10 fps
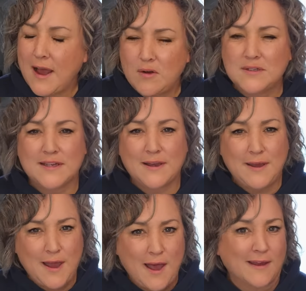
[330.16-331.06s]
I was
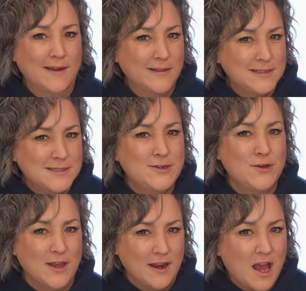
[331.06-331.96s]
like, yeah, this is
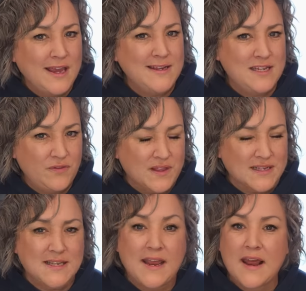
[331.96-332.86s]
good. I did
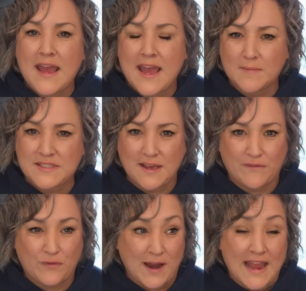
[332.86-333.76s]
this and I am
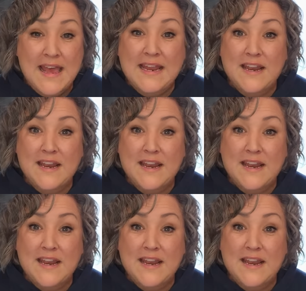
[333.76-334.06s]
set free.